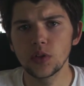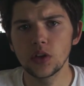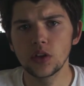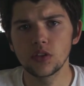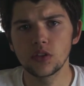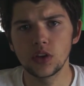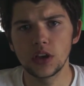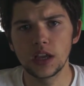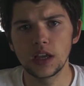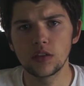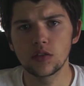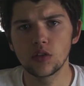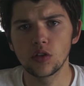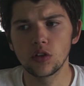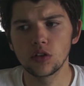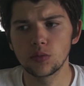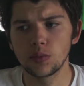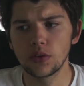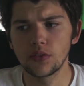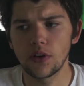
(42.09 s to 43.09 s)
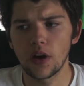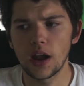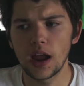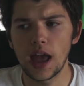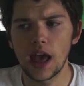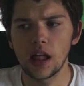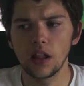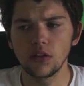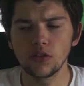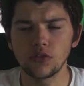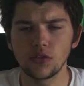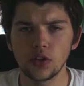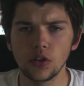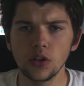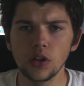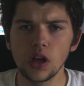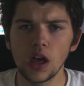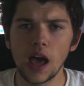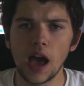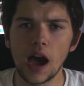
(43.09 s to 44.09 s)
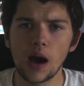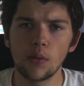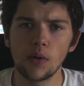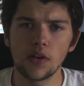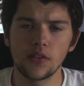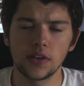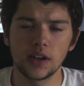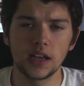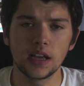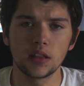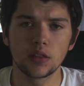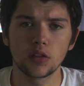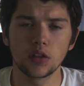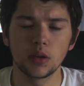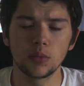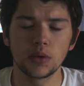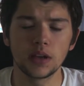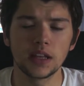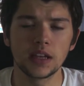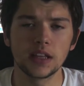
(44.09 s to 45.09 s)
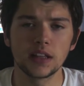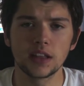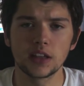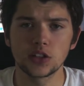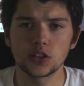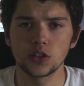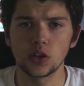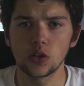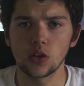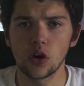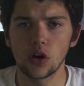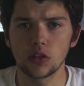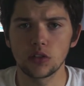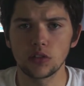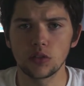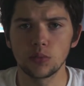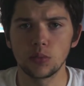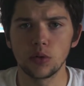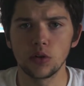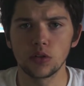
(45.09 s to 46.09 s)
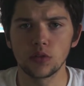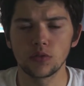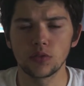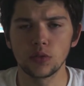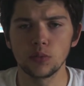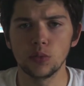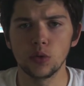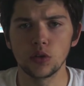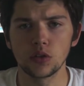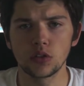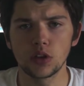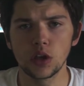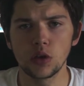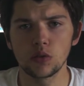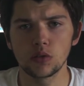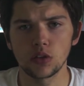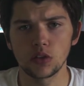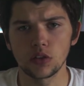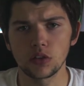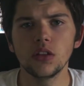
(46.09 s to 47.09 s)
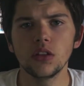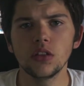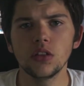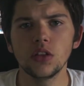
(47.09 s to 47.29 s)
so it is going to be very helpful, however it is going to be an additional cost to most users.